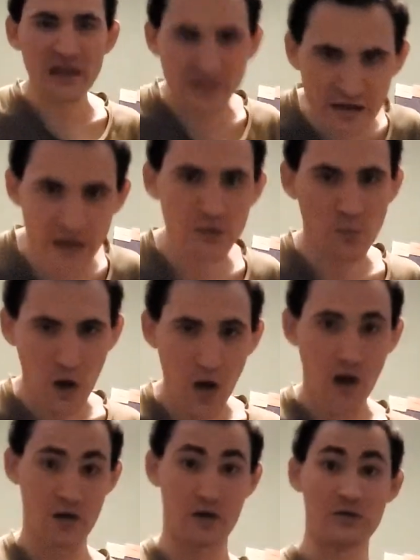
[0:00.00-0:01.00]
did
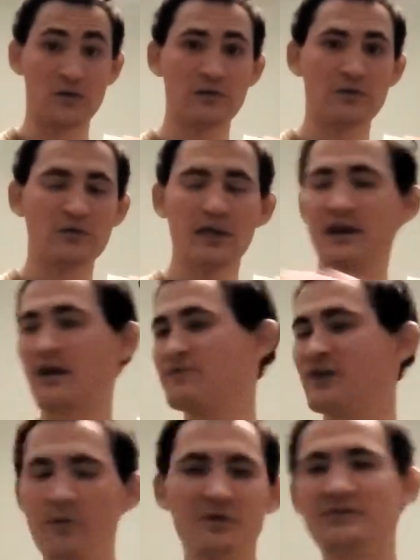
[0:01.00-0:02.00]
wrong. And I've
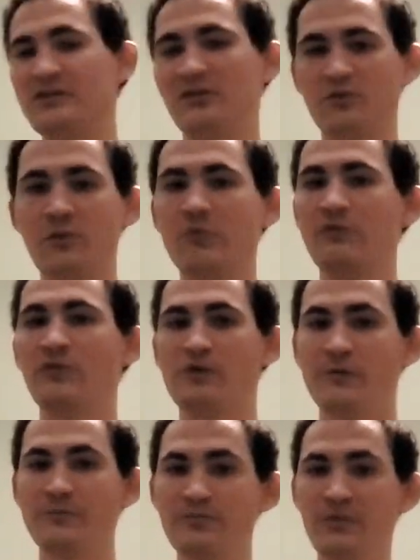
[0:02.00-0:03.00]
never said this one
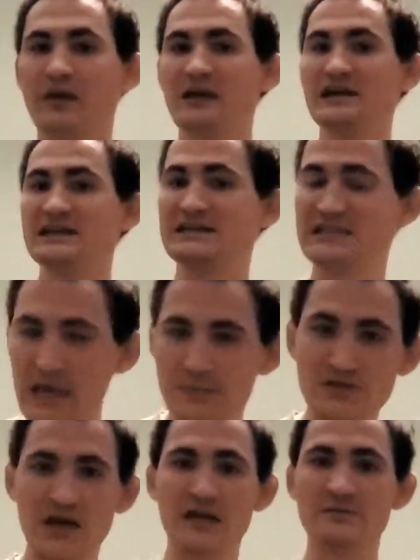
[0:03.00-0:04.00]
before.
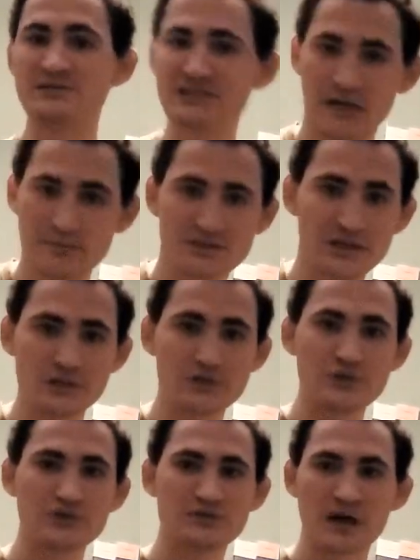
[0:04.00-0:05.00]
Samsung, if Samsung
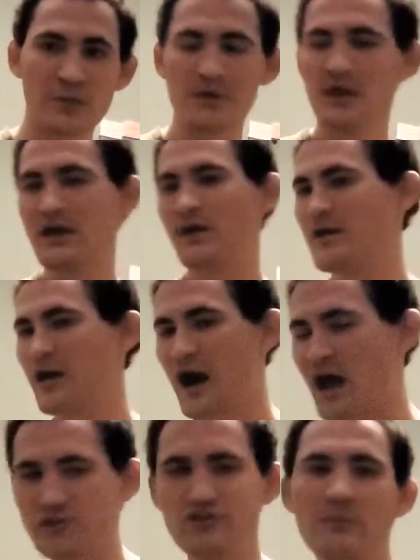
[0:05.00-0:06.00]
screws up,
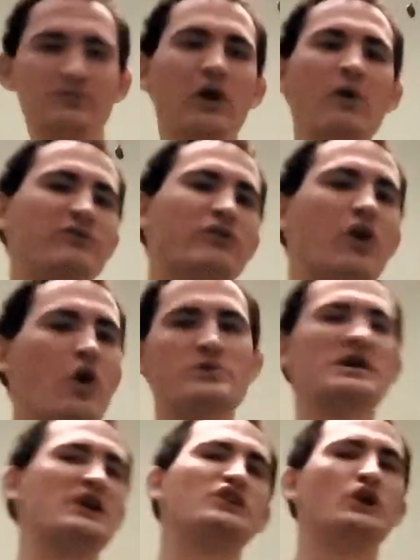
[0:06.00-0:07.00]
iSheeps always go, oh
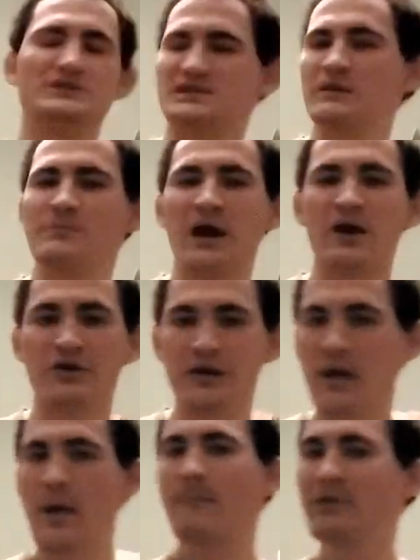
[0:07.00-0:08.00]
yeah, Note 10 battery.
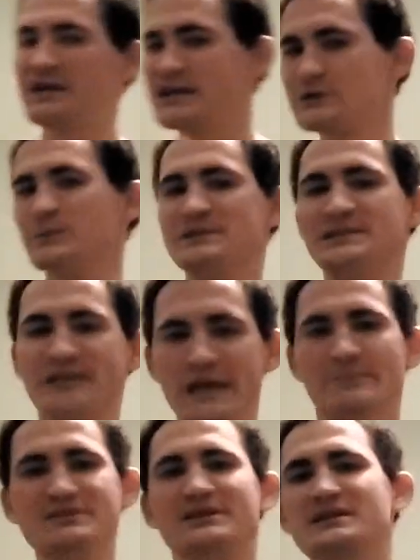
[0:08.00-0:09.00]
But guess what
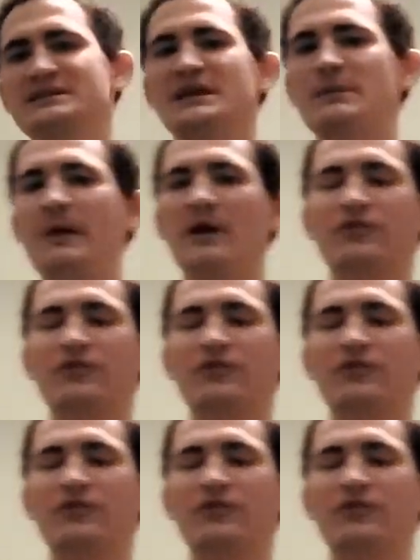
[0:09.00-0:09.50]
Samsung did about